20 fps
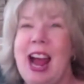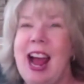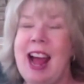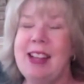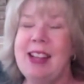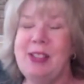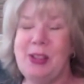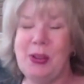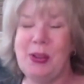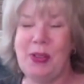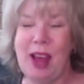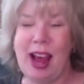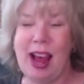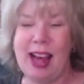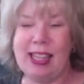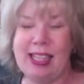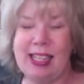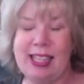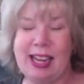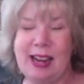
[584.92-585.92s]
so
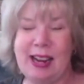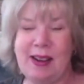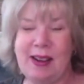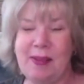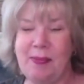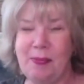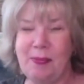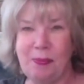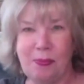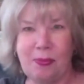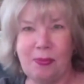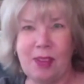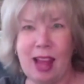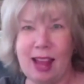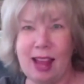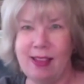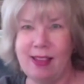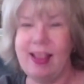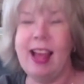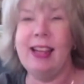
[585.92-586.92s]
that and
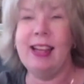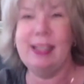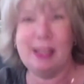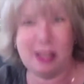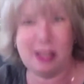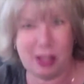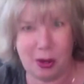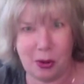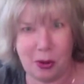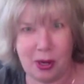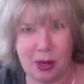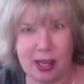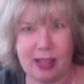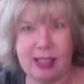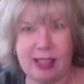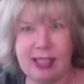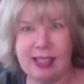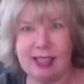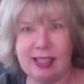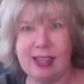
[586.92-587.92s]
then sewed
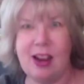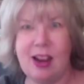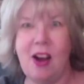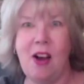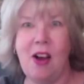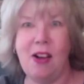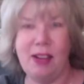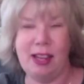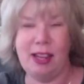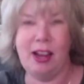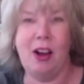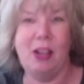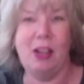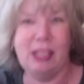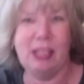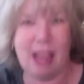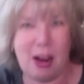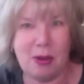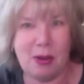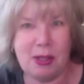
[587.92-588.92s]
it all
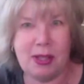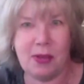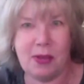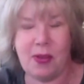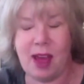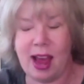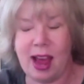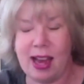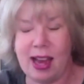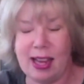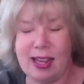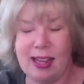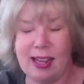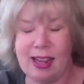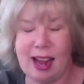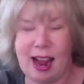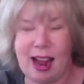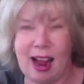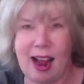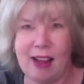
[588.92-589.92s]
down so that
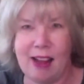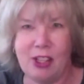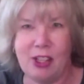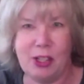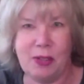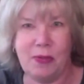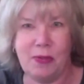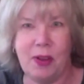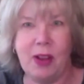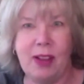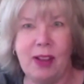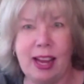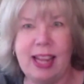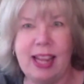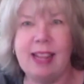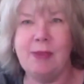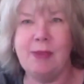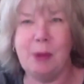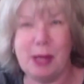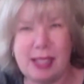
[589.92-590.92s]
I just felt like
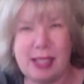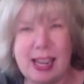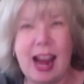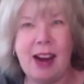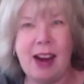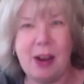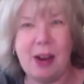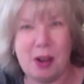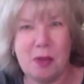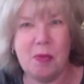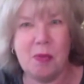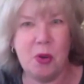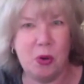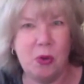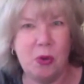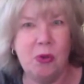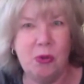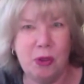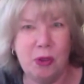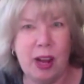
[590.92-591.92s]
it was not going to
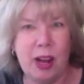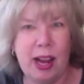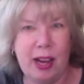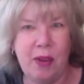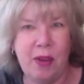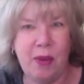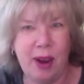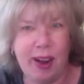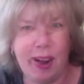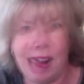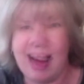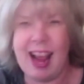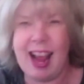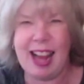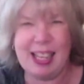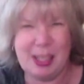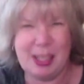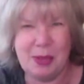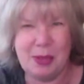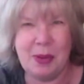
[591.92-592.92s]
move anywhere.
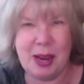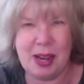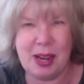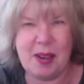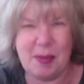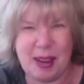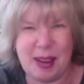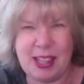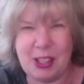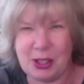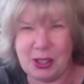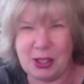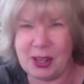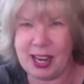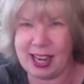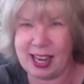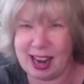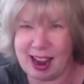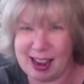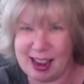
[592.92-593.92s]
I just wanted to make sure I
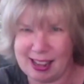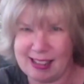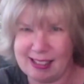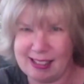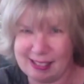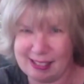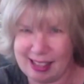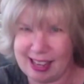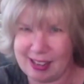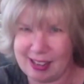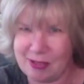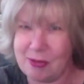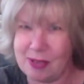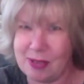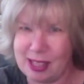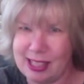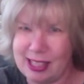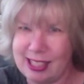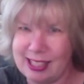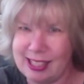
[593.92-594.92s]
got it like
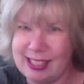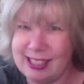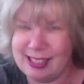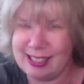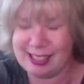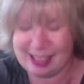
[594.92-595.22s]
really